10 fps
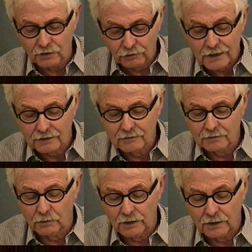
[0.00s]
great
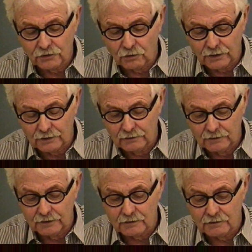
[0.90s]
way of showing
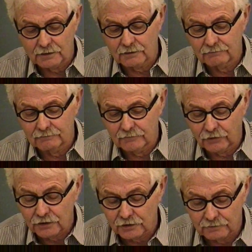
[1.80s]
his
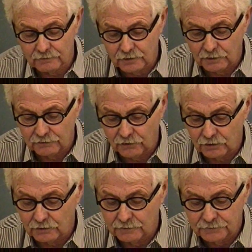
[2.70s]
friendship to my
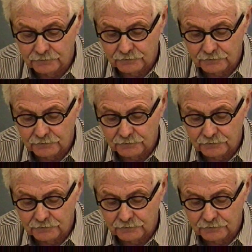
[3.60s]
father.